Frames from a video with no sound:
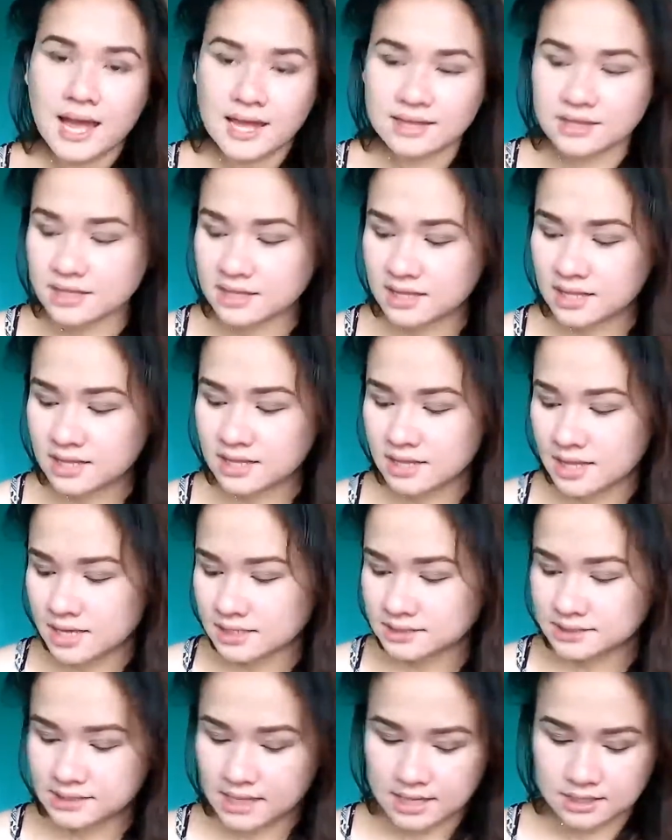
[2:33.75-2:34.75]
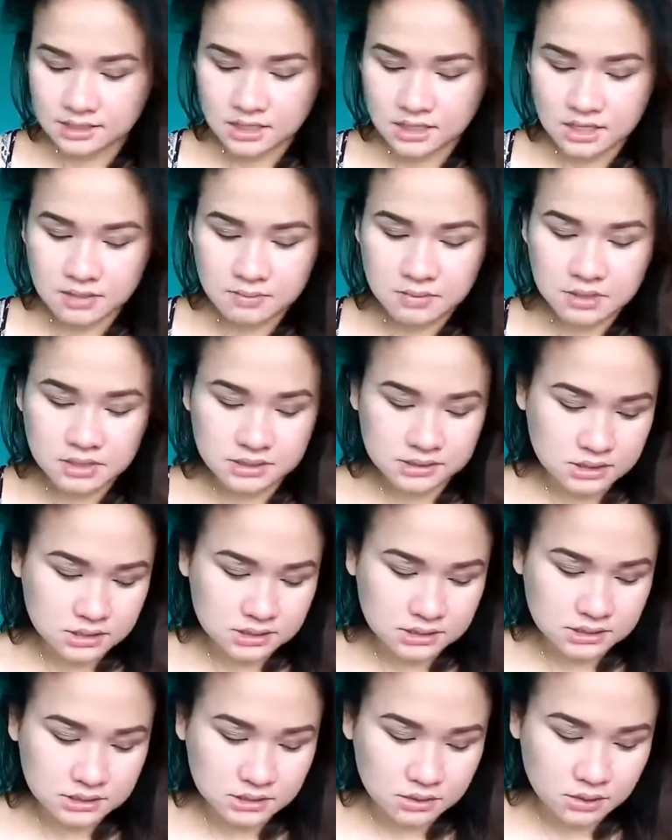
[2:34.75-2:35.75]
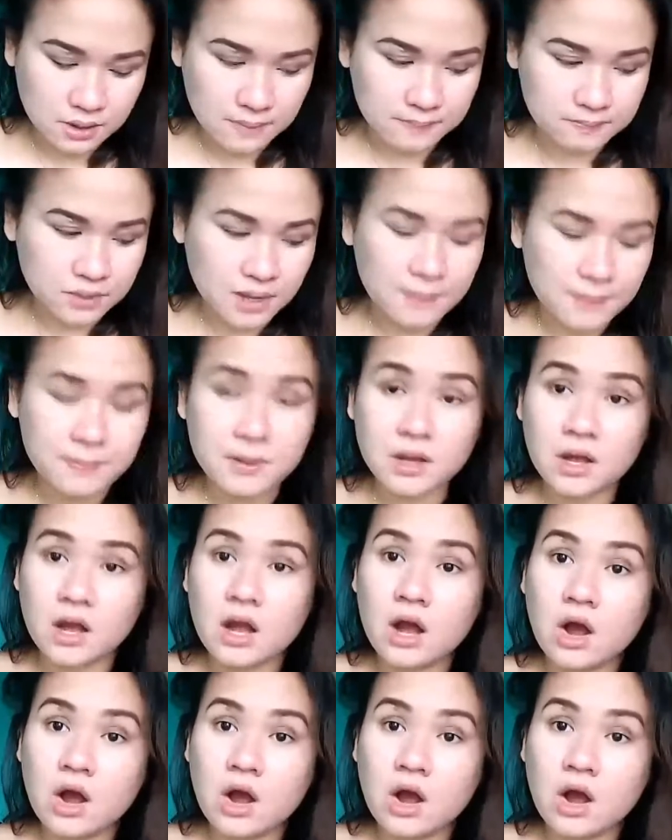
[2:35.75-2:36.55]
And then, the next item is this crop top.